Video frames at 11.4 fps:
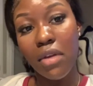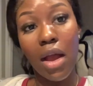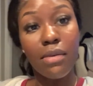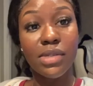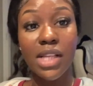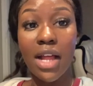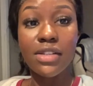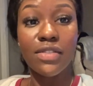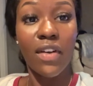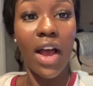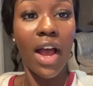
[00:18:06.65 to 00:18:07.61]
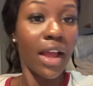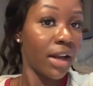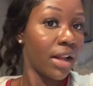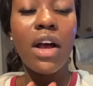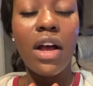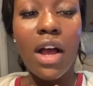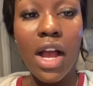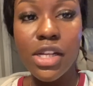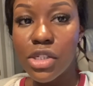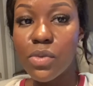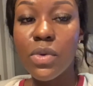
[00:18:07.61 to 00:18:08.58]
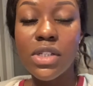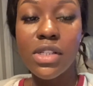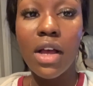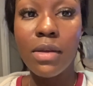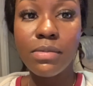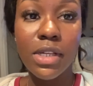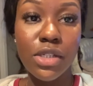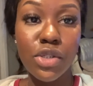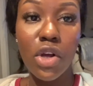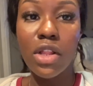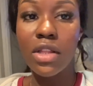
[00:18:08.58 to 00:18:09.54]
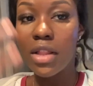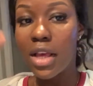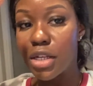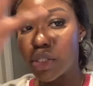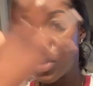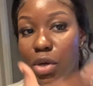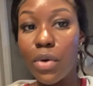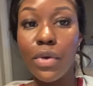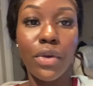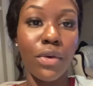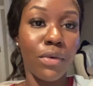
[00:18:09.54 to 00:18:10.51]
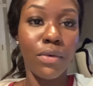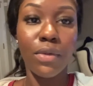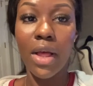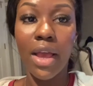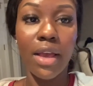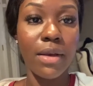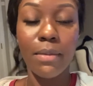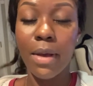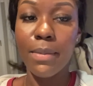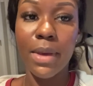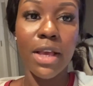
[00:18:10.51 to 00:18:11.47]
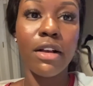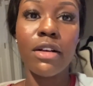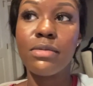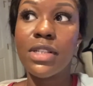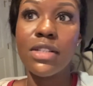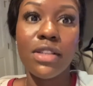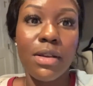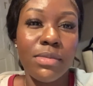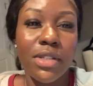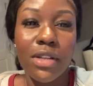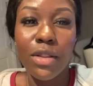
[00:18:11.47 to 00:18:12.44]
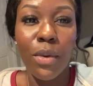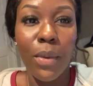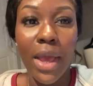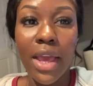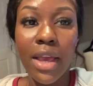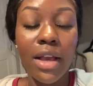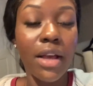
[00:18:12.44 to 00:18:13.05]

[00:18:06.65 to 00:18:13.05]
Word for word: I'm satisfied. I just wanted to update y'all and like show you like my makeup since I'm still awake.